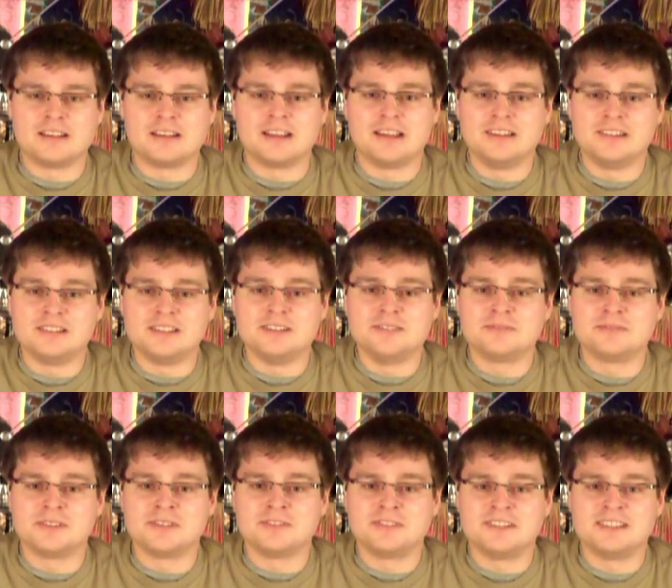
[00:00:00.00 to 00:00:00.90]
in
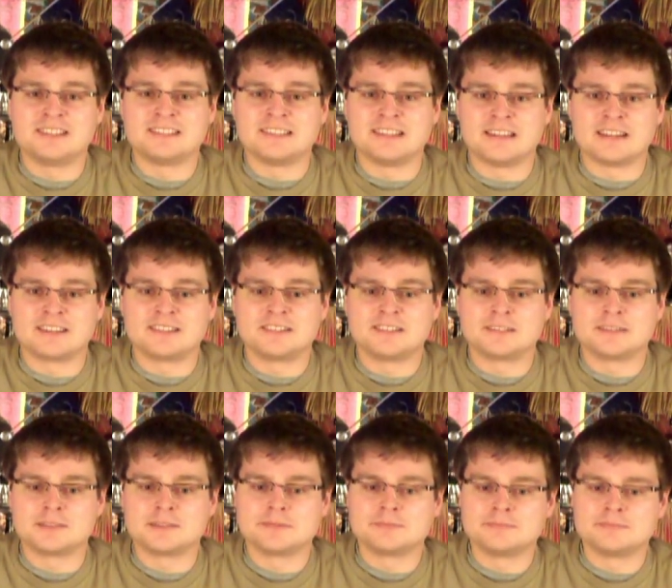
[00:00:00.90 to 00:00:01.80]
1956.
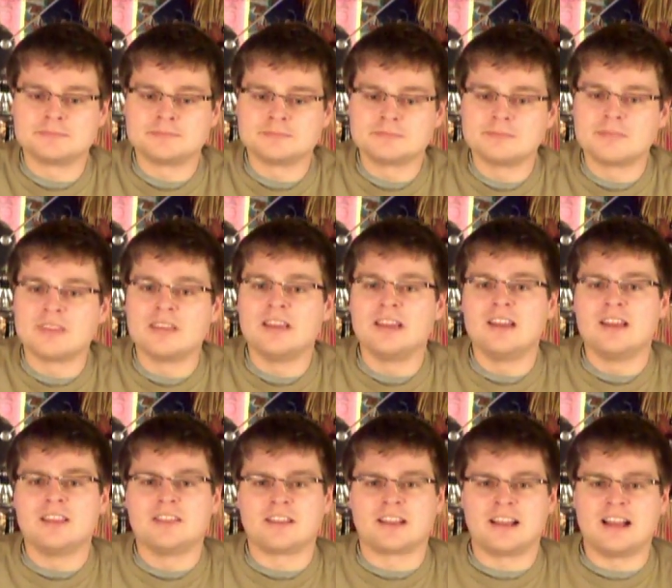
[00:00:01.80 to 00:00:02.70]

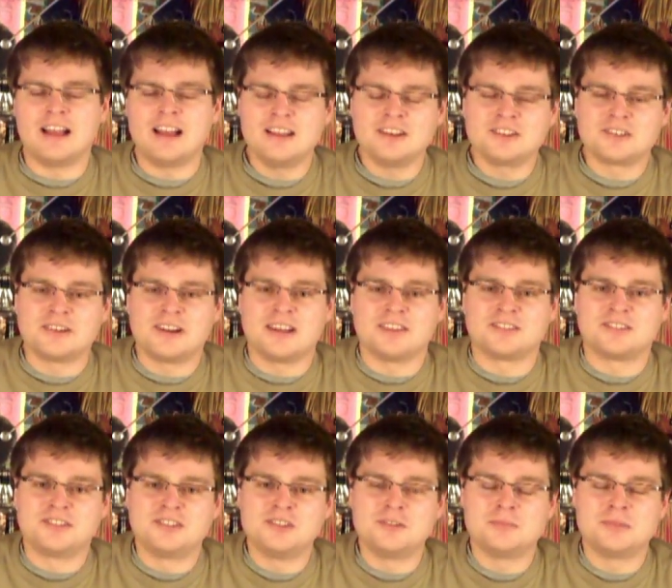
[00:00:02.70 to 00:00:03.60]
The
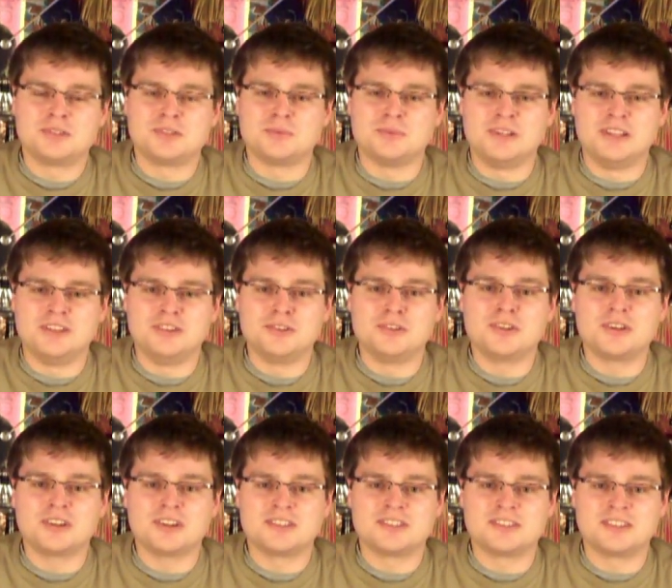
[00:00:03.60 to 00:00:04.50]
contrast, too, between New
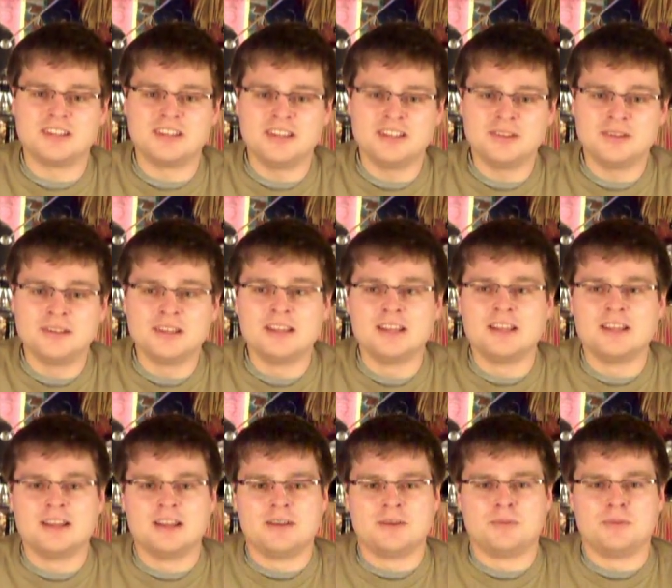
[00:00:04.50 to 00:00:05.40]
York City,
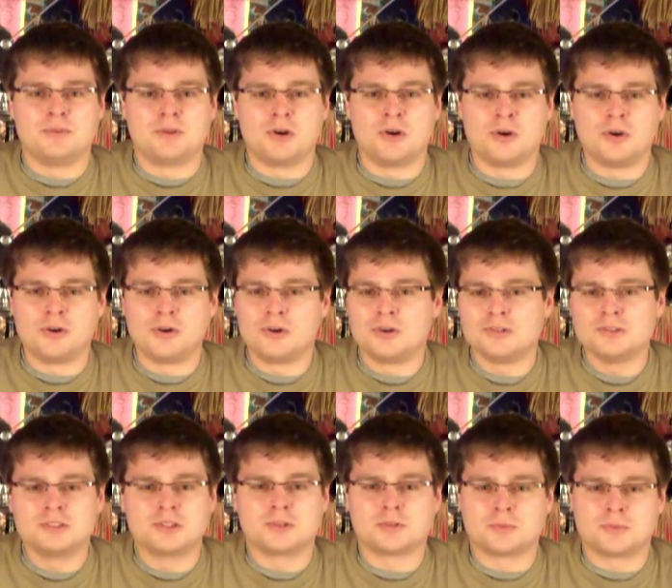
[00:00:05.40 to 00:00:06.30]

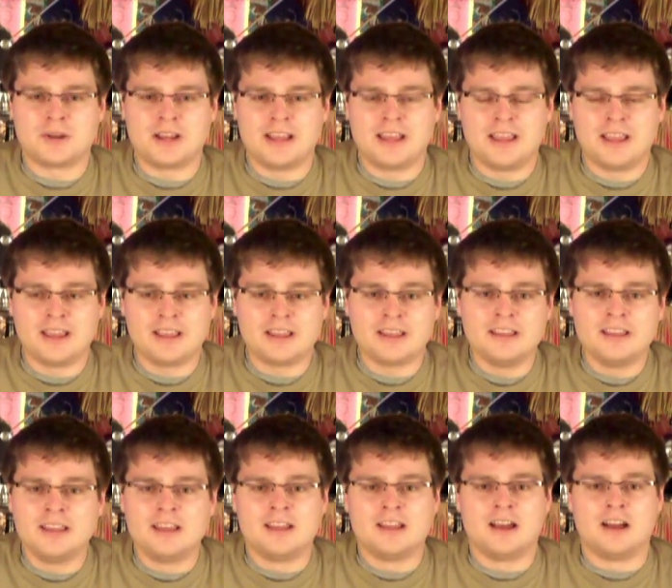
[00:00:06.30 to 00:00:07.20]
cold, gray,
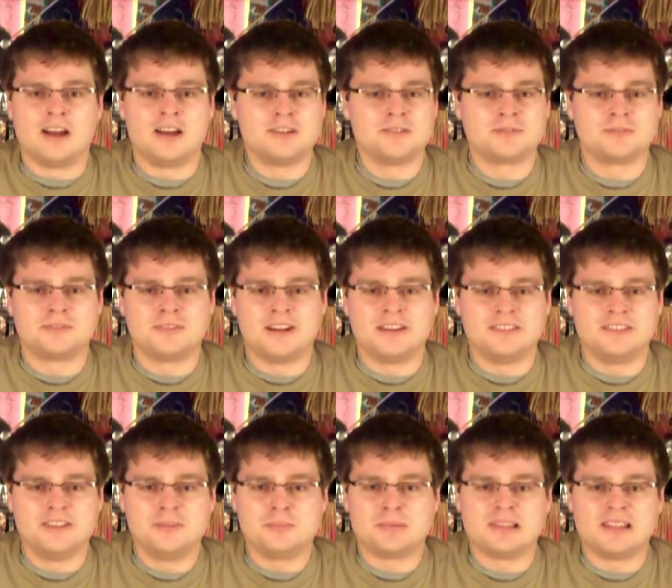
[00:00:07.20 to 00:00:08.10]

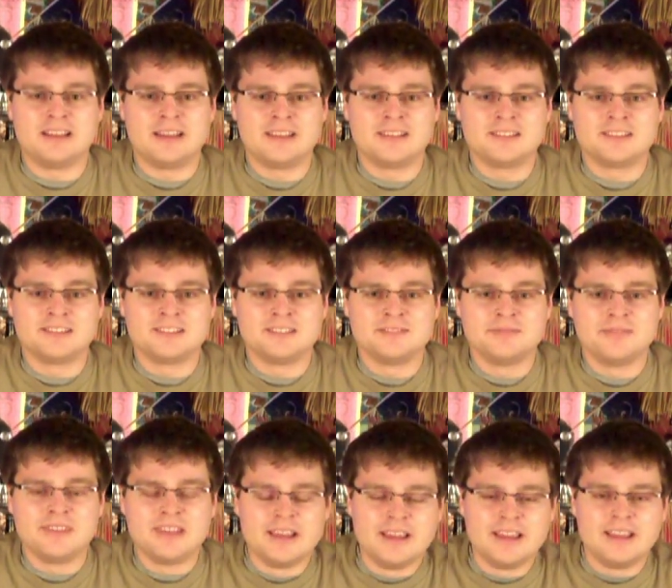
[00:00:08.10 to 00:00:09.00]
unfriendly place,
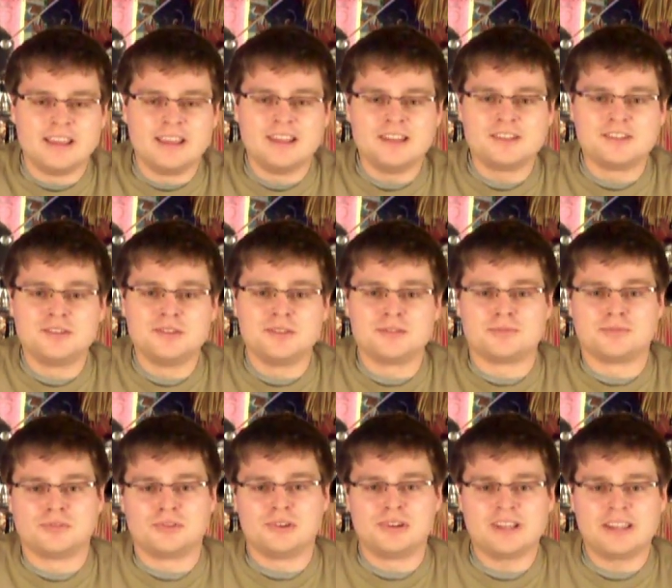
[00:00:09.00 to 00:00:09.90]
into the
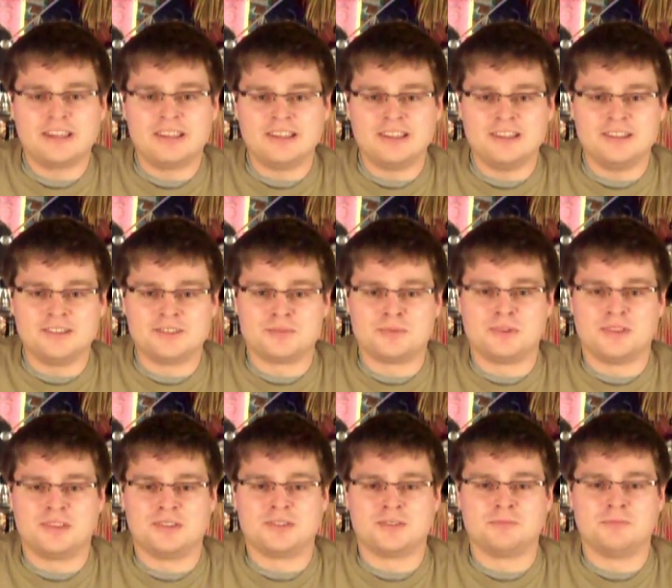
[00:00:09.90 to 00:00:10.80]
Florida Keys
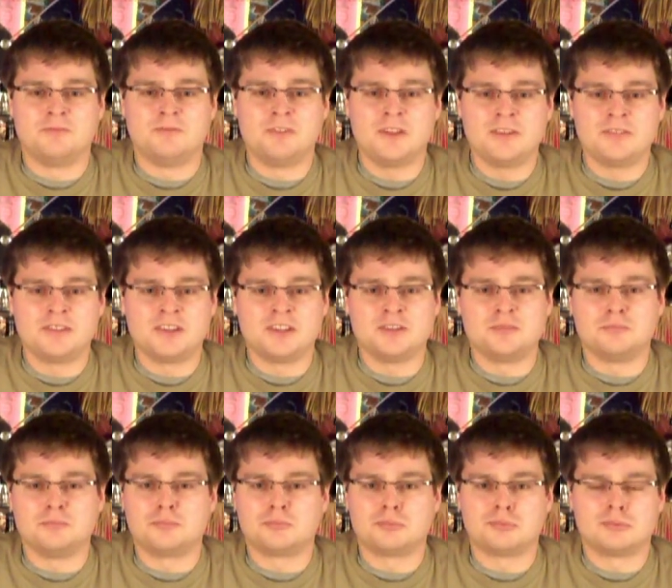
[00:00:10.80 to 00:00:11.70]
with its vivid,
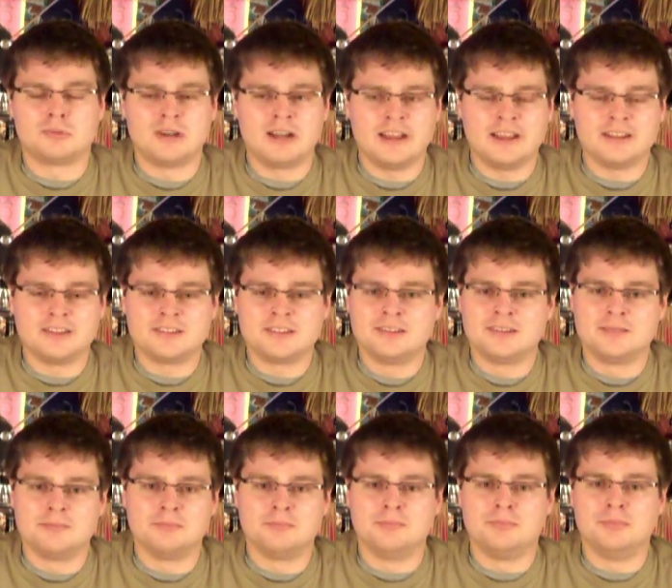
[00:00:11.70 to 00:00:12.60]
bright,
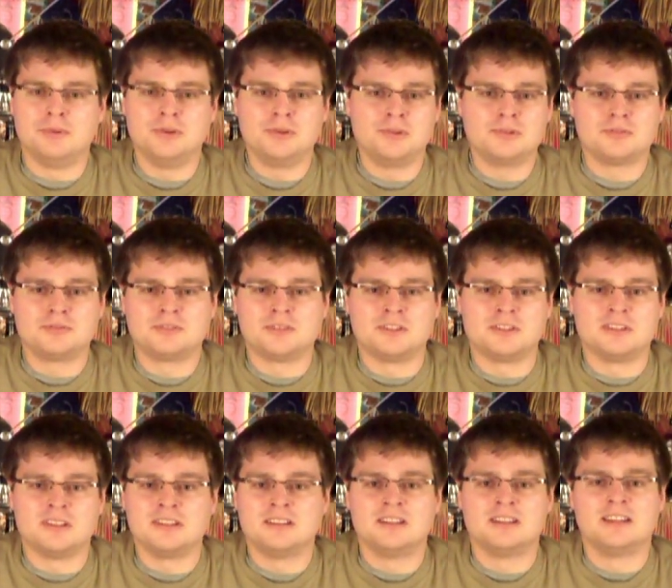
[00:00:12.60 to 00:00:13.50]
beautiful